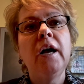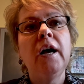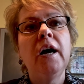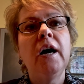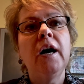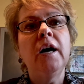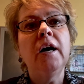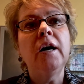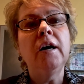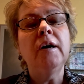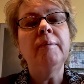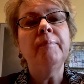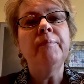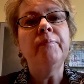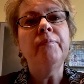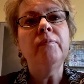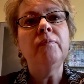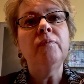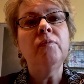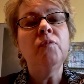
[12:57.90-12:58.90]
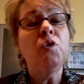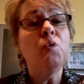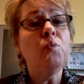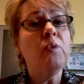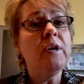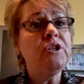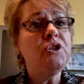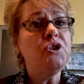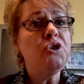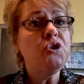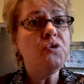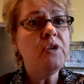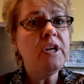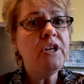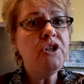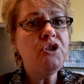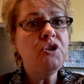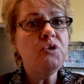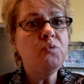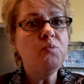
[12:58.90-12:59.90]
the
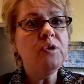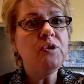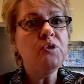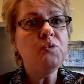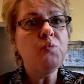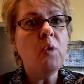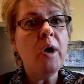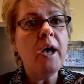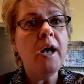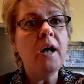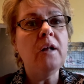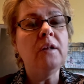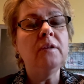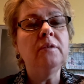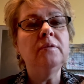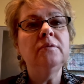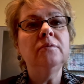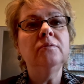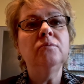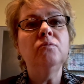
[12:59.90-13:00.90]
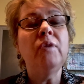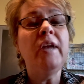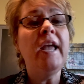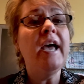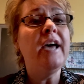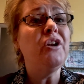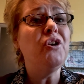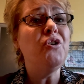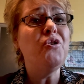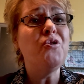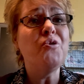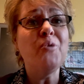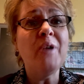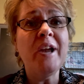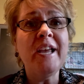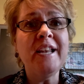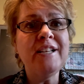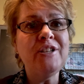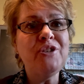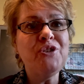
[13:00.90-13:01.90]
registration was well, we had a
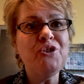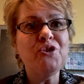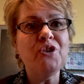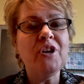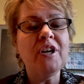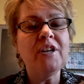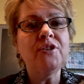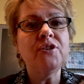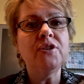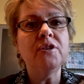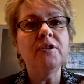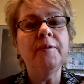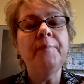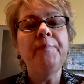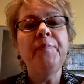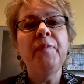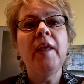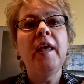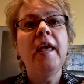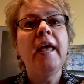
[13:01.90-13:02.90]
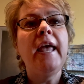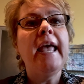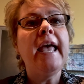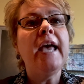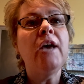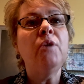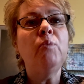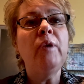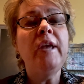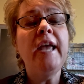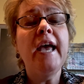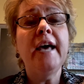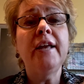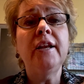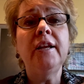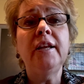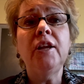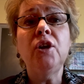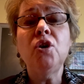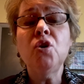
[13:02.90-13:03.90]
great instructor, and we had
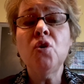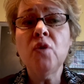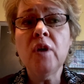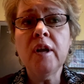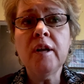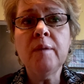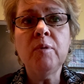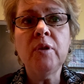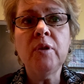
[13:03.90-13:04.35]
an incredible